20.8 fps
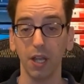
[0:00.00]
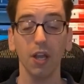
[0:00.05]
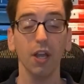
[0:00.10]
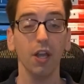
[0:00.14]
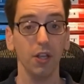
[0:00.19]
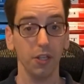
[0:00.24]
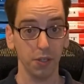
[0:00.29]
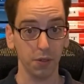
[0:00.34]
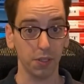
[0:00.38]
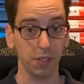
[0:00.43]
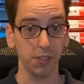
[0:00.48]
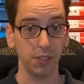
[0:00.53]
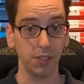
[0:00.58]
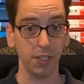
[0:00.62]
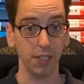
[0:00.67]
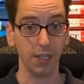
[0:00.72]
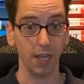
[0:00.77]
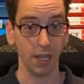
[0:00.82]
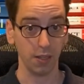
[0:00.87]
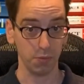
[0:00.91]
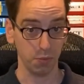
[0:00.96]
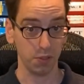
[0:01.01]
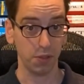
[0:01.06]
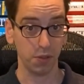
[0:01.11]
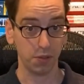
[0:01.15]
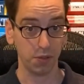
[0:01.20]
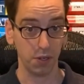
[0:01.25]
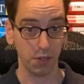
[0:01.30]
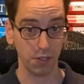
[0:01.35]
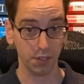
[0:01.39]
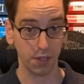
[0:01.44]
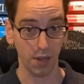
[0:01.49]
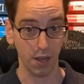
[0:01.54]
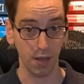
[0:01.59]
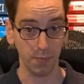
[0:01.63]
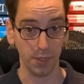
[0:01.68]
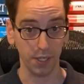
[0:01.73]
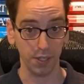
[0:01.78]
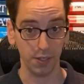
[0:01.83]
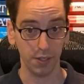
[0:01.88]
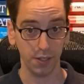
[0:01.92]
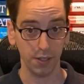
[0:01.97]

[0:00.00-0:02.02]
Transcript: You can see that with the third comma.